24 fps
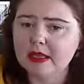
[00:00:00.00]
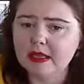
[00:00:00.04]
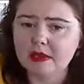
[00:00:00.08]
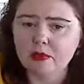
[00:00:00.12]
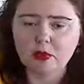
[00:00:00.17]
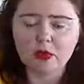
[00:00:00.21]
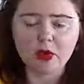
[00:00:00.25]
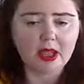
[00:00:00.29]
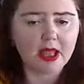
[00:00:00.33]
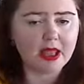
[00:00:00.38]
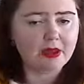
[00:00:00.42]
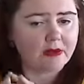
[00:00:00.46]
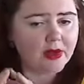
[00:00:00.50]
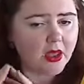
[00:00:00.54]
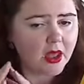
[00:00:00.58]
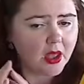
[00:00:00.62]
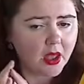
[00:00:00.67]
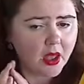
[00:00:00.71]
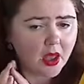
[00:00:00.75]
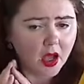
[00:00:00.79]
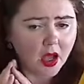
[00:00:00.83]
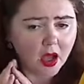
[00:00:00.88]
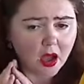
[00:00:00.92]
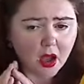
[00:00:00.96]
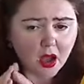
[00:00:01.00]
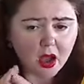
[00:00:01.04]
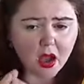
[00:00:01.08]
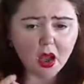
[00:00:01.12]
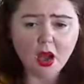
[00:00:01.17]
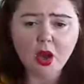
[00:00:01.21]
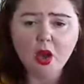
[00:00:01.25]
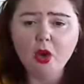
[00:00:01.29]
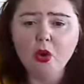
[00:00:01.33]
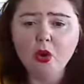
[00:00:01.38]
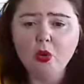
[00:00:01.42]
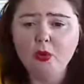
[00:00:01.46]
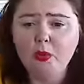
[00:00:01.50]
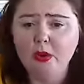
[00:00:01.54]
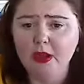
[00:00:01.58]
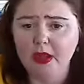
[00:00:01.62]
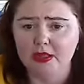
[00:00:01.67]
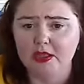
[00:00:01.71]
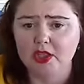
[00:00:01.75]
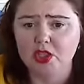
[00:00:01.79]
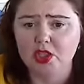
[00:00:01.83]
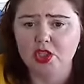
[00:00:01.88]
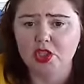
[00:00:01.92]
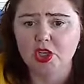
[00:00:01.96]
it will have a whole
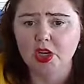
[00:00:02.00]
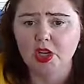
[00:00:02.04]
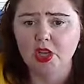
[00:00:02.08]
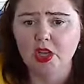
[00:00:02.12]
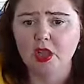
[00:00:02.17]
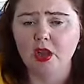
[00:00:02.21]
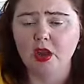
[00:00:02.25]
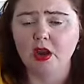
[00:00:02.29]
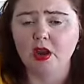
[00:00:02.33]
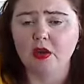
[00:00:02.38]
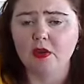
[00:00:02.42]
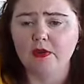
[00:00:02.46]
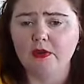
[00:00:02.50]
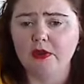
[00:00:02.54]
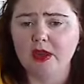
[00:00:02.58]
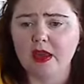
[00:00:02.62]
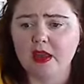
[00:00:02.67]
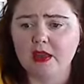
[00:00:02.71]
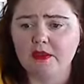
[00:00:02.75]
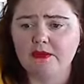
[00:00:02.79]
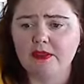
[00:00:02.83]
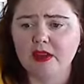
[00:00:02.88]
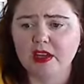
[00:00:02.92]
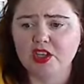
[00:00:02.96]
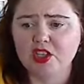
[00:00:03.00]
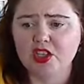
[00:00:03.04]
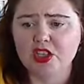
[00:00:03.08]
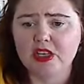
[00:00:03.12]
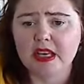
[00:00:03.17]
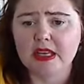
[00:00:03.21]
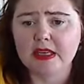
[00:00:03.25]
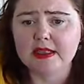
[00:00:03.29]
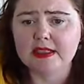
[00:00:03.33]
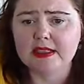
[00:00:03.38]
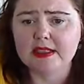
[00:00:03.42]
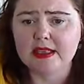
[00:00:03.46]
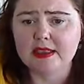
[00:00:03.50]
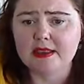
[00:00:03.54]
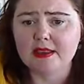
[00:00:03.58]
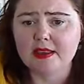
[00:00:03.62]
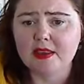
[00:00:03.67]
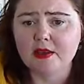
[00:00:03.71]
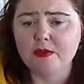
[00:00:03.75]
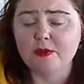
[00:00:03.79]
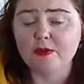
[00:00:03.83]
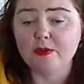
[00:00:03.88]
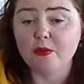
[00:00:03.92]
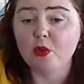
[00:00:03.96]
bunch of functionality
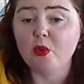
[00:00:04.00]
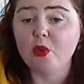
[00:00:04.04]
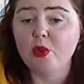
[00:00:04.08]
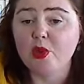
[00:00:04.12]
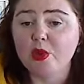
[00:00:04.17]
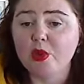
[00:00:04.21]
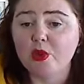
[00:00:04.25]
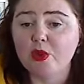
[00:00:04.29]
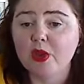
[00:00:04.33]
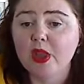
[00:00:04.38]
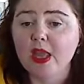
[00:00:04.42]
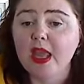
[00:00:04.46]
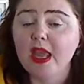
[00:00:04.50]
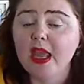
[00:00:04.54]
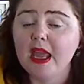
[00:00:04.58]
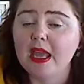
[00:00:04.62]
there for you,